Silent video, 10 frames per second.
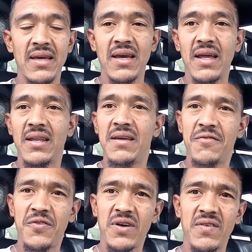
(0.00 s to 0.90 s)
And
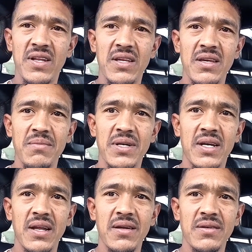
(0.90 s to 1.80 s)
if you have any
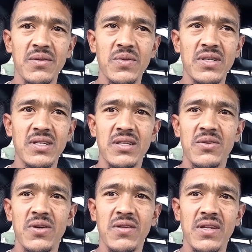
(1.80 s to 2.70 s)
mechanical work that
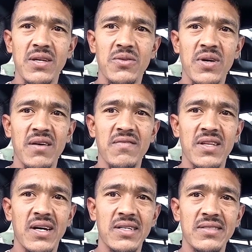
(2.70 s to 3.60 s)
you need to have
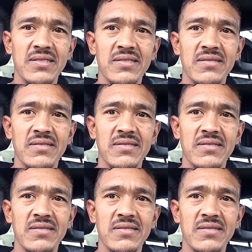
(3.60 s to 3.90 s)
done,